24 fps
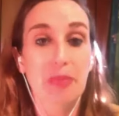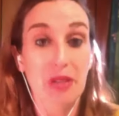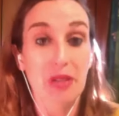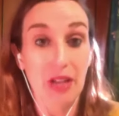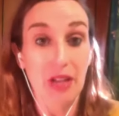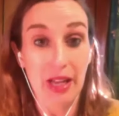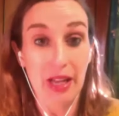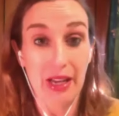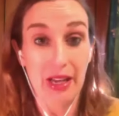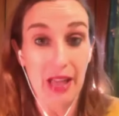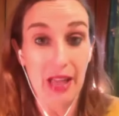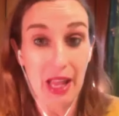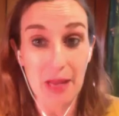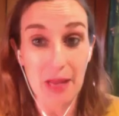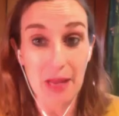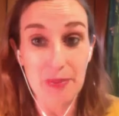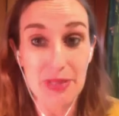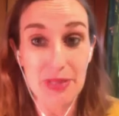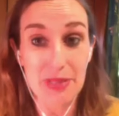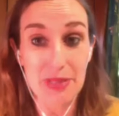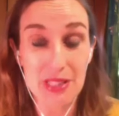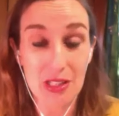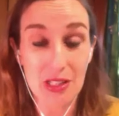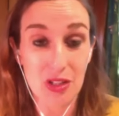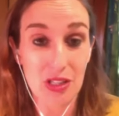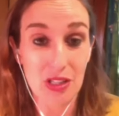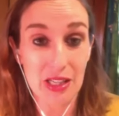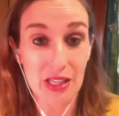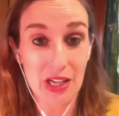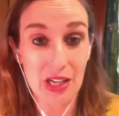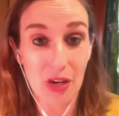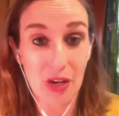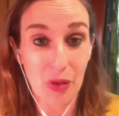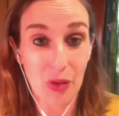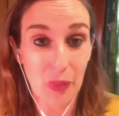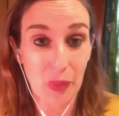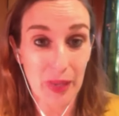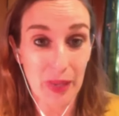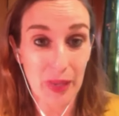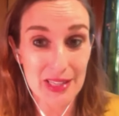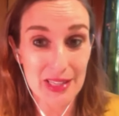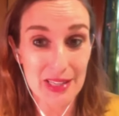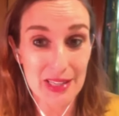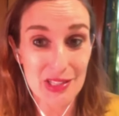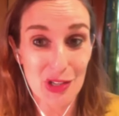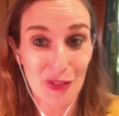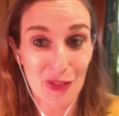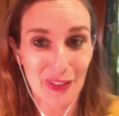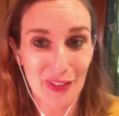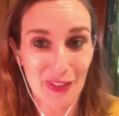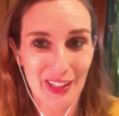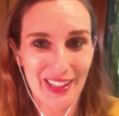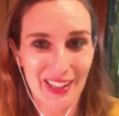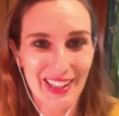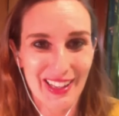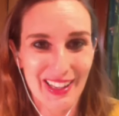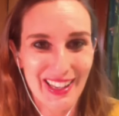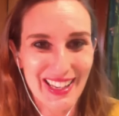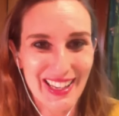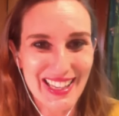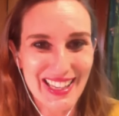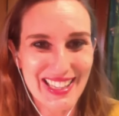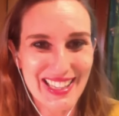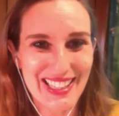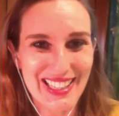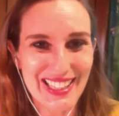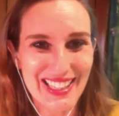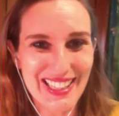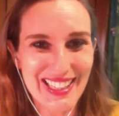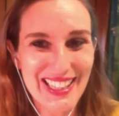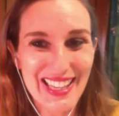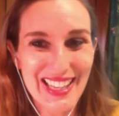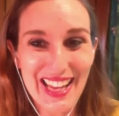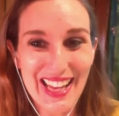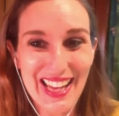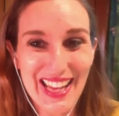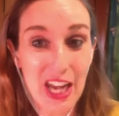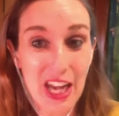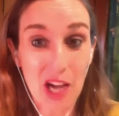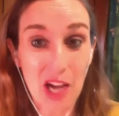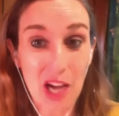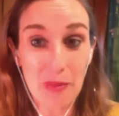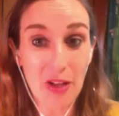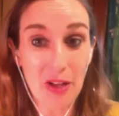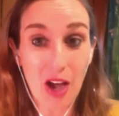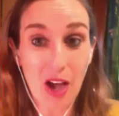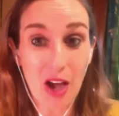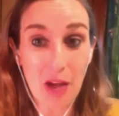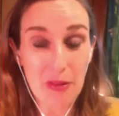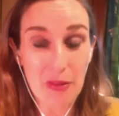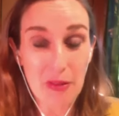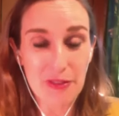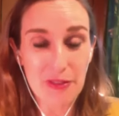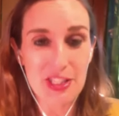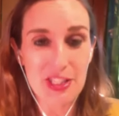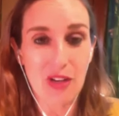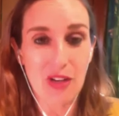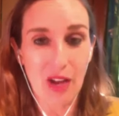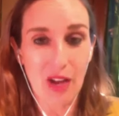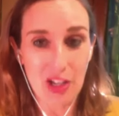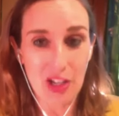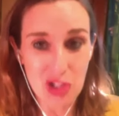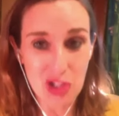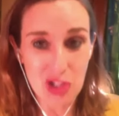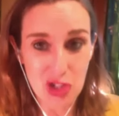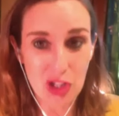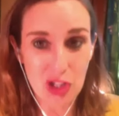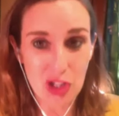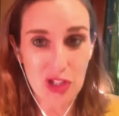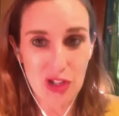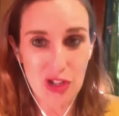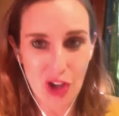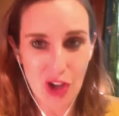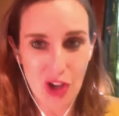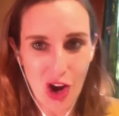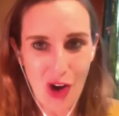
And I had mm-hmm. absolutely no awareness of it, you know and I'm a, I'm a physio. I should know.